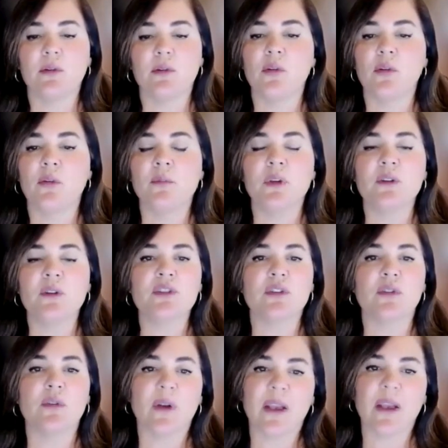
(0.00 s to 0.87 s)
a whole
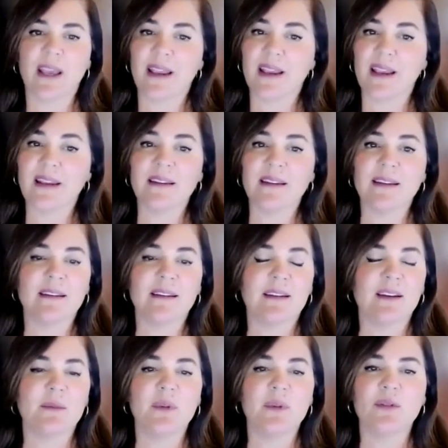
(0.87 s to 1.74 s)
mutual aid
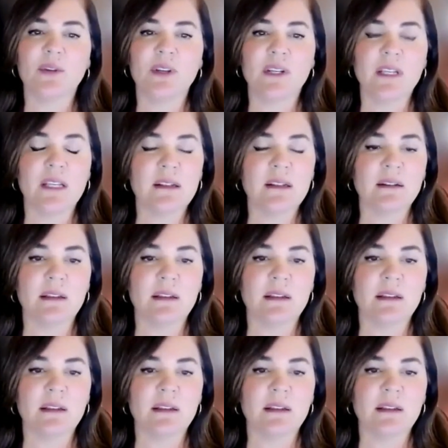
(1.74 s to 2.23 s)
community